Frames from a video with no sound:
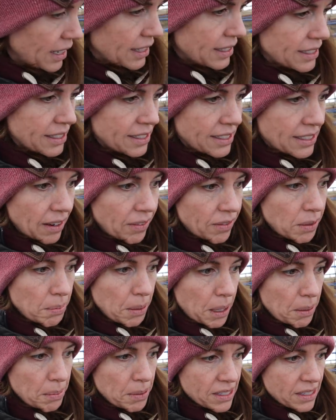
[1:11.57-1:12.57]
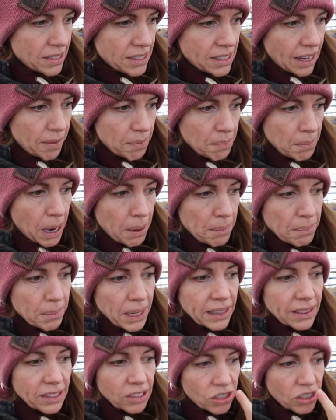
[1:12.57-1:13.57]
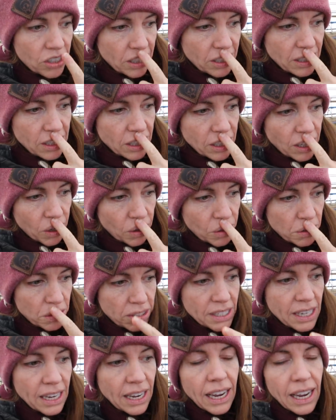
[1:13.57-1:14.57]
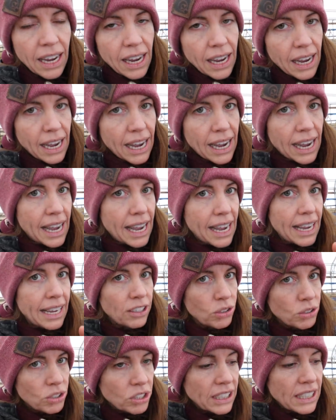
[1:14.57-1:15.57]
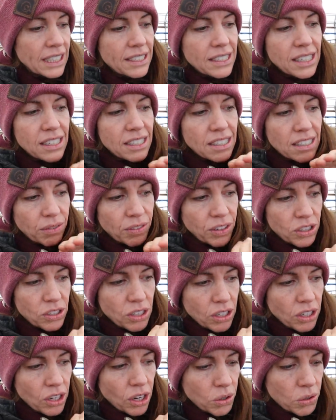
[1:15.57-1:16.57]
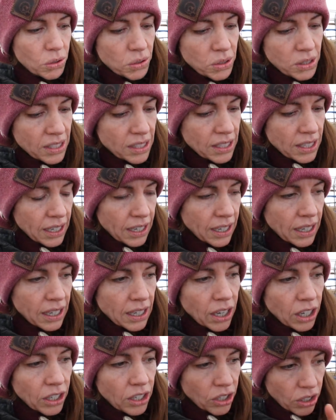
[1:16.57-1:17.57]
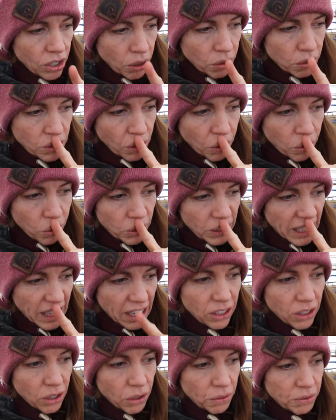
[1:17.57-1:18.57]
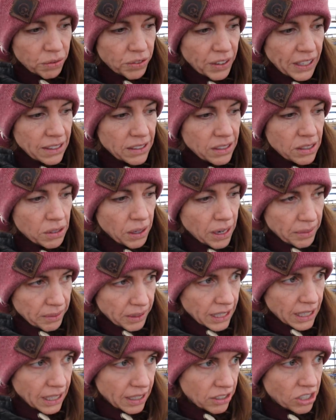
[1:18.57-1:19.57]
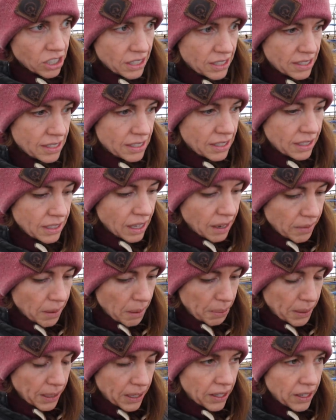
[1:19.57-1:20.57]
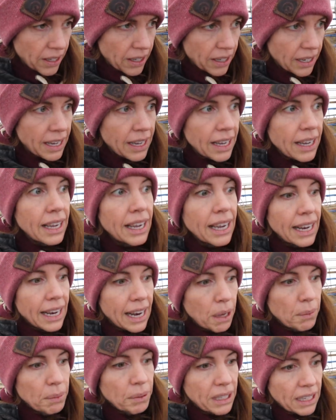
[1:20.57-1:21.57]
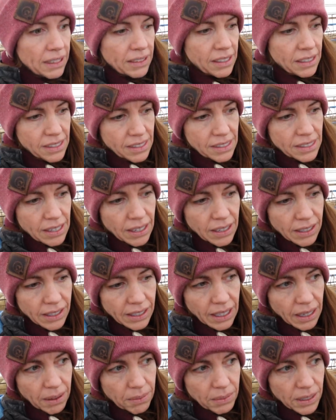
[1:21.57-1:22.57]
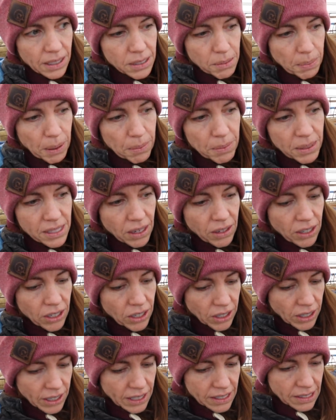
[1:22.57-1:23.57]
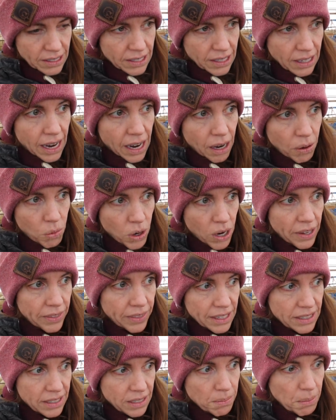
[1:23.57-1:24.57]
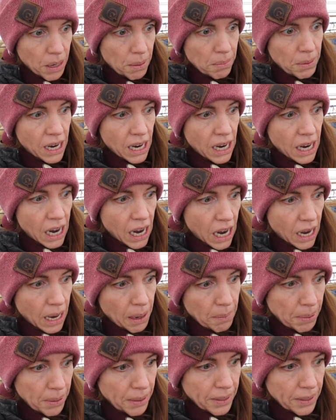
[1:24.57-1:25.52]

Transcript: to save the babies and save mom, but there's just a nose. I usually assist if there's a nose, nose only and no feet. So I'm gonna just glove up here and help get these babies out of her because I want this mama up.